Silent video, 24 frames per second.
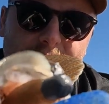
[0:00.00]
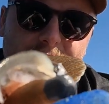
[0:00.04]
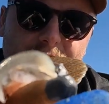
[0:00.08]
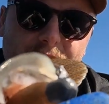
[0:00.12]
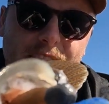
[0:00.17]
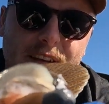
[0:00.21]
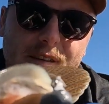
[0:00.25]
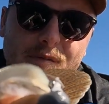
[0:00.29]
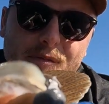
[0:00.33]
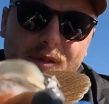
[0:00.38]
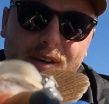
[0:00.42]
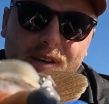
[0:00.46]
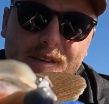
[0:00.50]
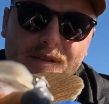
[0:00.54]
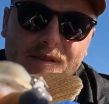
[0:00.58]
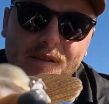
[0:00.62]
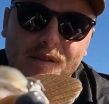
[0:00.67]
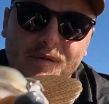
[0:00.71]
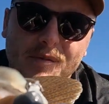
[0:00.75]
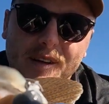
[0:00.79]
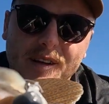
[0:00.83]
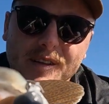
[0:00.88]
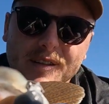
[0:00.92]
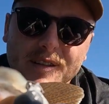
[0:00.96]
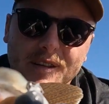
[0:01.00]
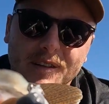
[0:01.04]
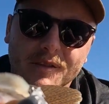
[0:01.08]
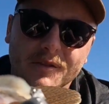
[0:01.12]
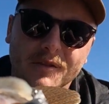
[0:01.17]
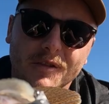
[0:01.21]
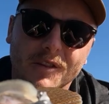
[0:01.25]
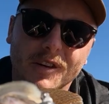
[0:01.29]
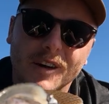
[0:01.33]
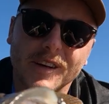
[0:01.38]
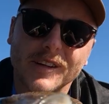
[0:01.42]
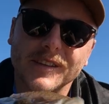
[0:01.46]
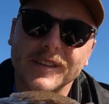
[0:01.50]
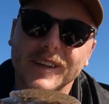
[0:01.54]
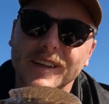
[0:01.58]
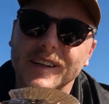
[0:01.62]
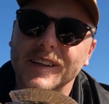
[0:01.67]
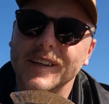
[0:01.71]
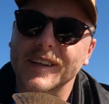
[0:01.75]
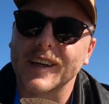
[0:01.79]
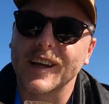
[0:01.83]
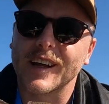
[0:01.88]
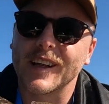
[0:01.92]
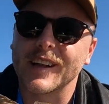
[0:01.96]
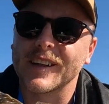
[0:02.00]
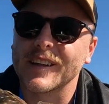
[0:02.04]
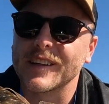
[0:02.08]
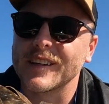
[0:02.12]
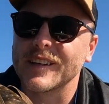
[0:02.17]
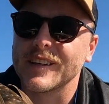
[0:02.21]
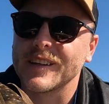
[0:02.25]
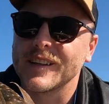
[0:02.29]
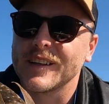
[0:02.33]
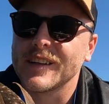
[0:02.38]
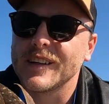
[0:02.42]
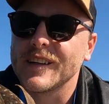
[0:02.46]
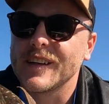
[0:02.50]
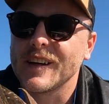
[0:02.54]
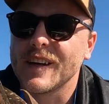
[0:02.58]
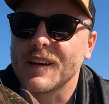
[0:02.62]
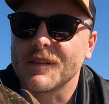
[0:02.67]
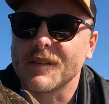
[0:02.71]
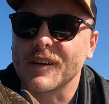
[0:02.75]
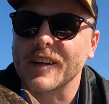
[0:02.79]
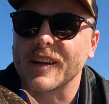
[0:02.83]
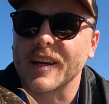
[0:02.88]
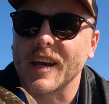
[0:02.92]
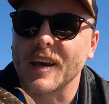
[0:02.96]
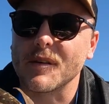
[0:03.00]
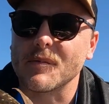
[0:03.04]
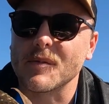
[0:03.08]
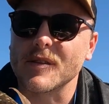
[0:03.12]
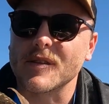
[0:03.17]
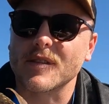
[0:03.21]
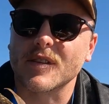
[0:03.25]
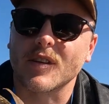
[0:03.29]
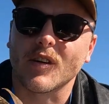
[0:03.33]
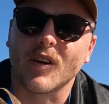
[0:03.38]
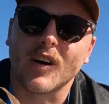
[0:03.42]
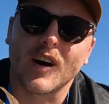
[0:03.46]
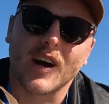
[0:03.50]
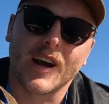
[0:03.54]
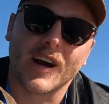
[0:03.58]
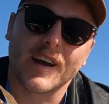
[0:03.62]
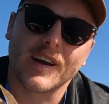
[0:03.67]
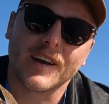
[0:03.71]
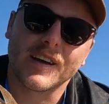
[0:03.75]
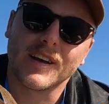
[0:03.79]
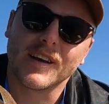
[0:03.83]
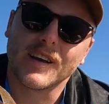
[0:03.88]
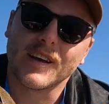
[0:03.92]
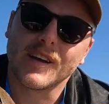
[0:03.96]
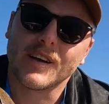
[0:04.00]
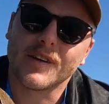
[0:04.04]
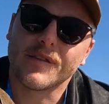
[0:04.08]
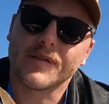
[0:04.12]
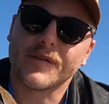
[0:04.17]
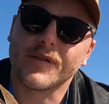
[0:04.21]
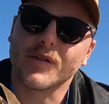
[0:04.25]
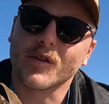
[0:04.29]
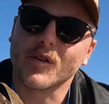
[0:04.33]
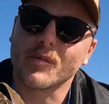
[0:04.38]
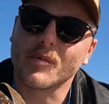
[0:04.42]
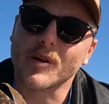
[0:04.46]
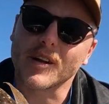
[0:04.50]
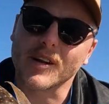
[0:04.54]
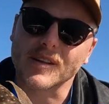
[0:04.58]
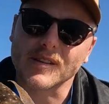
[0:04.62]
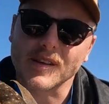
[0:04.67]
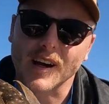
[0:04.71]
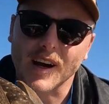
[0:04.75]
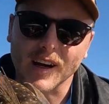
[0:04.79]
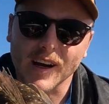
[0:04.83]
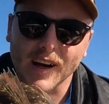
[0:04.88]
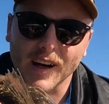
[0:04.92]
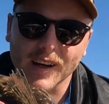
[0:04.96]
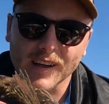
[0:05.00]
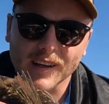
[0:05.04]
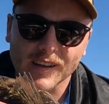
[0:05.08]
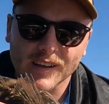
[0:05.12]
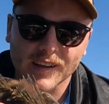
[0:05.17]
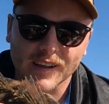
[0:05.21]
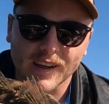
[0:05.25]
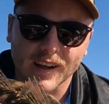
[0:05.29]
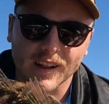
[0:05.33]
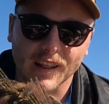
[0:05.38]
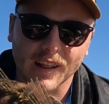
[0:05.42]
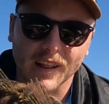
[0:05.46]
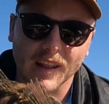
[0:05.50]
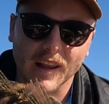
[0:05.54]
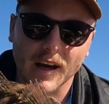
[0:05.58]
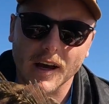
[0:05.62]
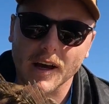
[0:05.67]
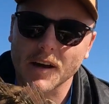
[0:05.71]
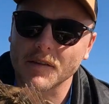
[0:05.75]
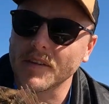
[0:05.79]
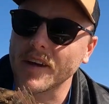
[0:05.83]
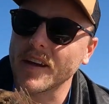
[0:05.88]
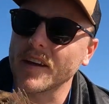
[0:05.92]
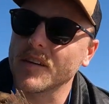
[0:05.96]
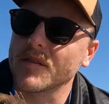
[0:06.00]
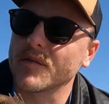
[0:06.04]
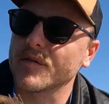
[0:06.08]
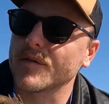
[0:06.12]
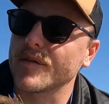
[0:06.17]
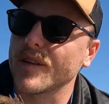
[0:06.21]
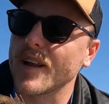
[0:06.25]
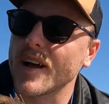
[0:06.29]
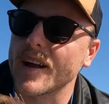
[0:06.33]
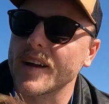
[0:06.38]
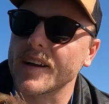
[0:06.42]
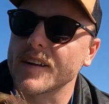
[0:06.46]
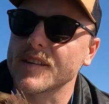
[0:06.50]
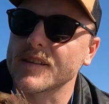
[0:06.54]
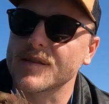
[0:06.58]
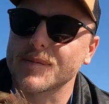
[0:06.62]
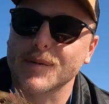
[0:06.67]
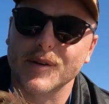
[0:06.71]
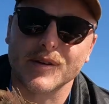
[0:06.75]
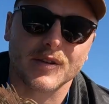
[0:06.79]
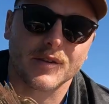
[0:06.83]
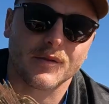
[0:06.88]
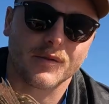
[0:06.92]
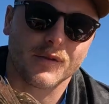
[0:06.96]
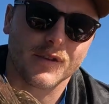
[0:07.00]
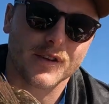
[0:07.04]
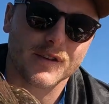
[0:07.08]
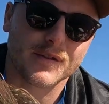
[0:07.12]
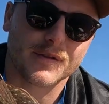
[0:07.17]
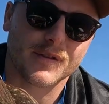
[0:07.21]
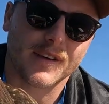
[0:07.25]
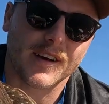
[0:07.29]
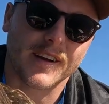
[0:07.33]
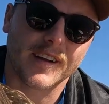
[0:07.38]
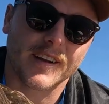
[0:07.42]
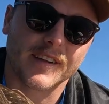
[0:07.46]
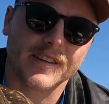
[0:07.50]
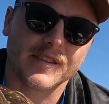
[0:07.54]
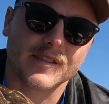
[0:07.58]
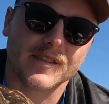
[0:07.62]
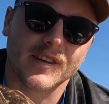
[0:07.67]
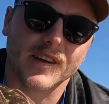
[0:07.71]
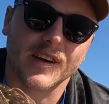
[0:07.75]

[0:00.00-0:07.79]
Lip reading: Z-Man soft plastic right down the gullet. I'm going to keep this guy for a bit of tucker. I love eating flathead, especially fresh flathead.